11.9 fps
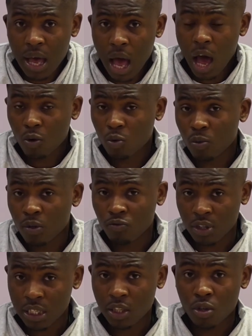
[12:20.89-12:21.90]
how will we
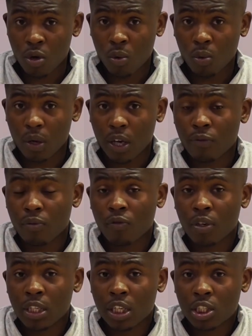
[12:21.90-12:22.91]
really know if we're
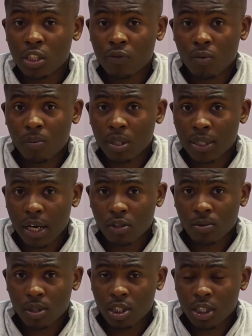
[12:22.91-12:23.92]
really achieving what we set
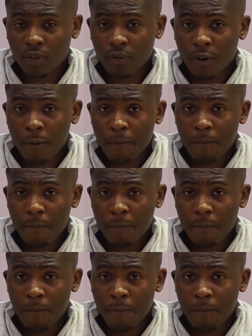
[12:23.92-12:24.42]
out to achieve?